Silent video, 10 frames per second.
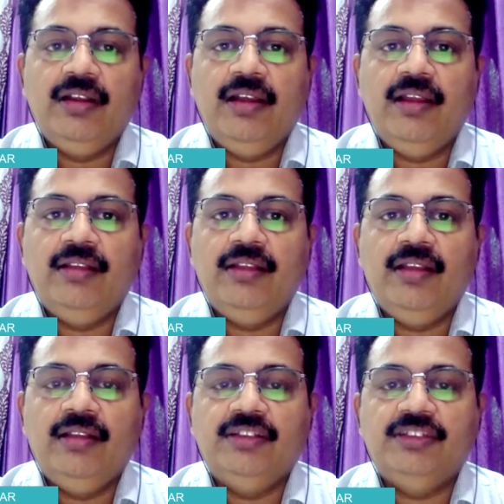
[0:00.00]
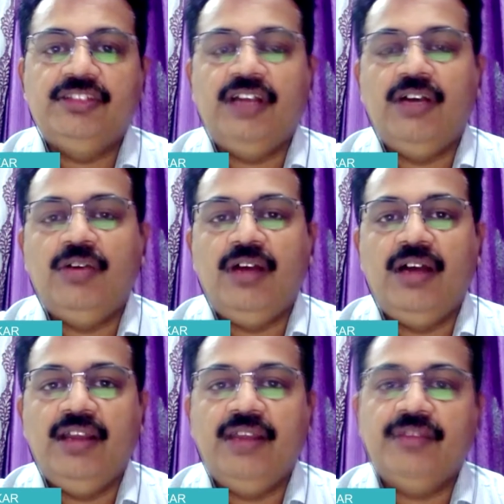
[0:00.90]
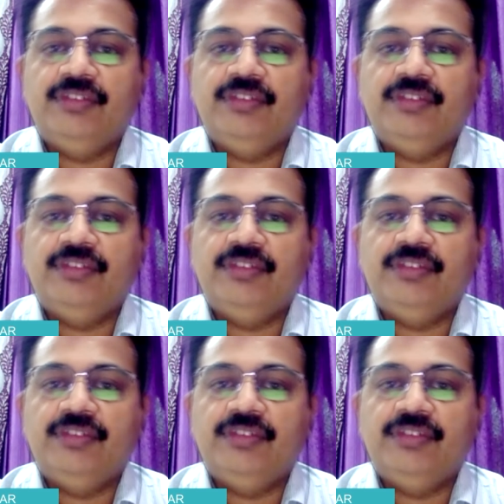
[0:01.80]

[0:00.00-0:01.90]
And then this is how I